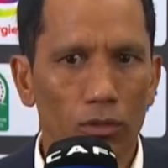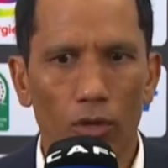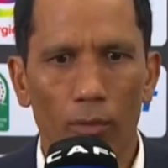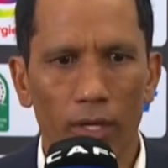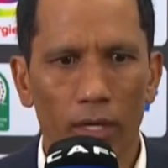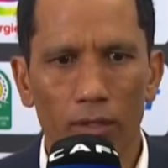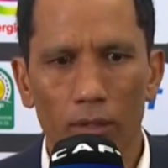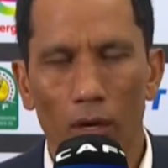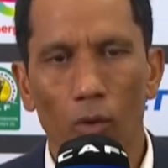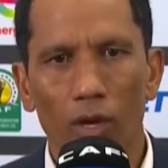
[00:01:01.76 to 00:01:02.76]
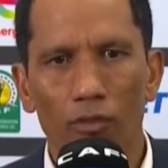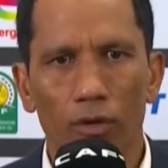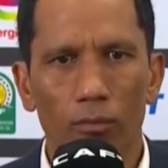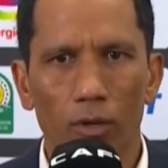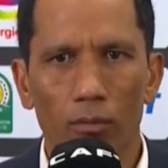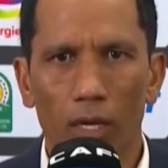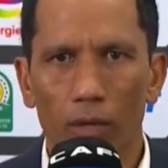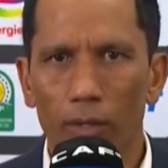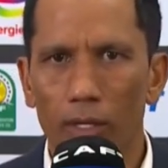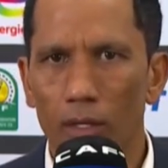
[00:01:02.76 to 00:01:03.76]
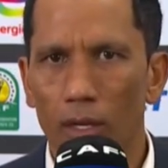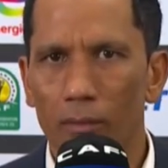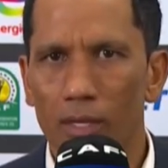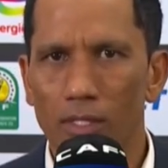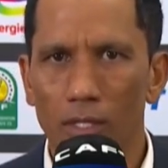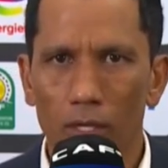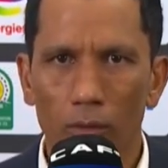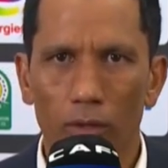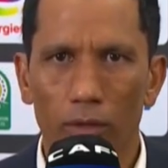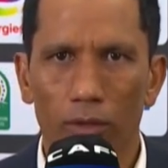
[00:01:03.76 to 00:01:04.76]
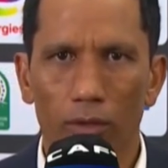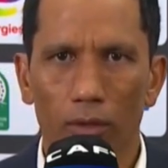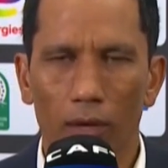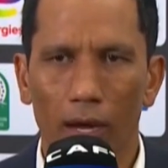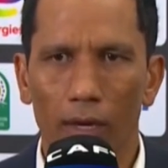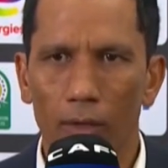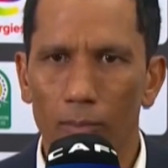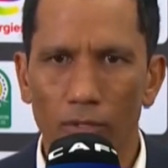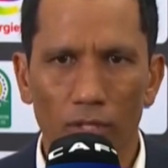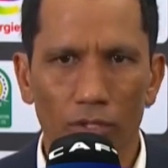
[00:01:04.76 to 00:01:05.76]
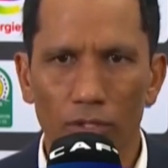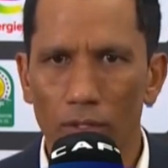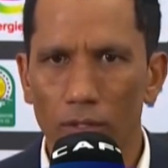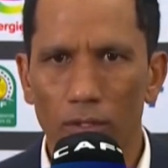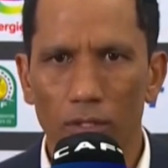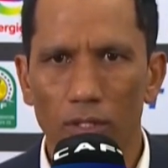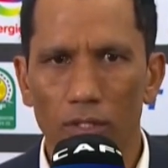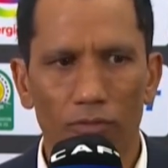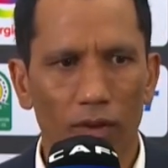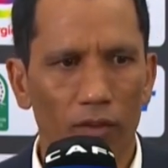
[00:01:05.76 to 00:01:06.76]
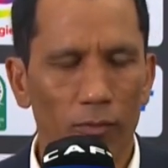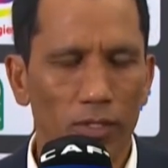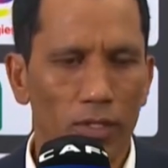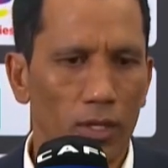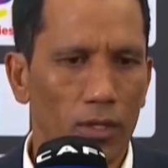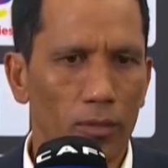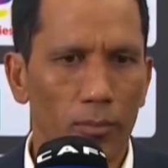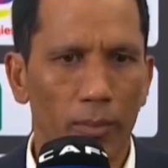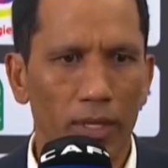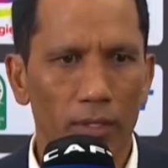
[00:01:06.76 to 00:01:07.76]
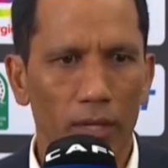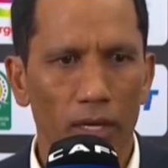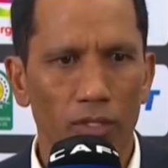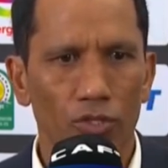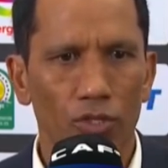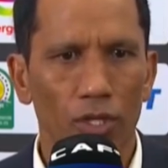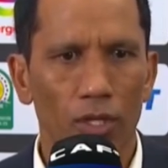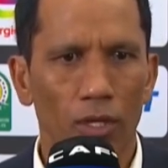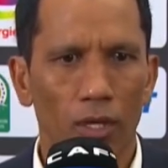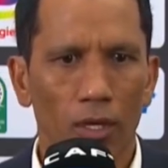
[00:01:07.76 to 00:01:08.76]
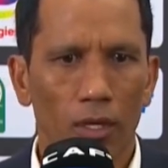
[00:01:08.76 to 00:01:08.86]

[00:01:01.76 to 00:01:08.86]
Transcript: dominate away from home, like we did Al Masri, with higher possession, 65%, better XG,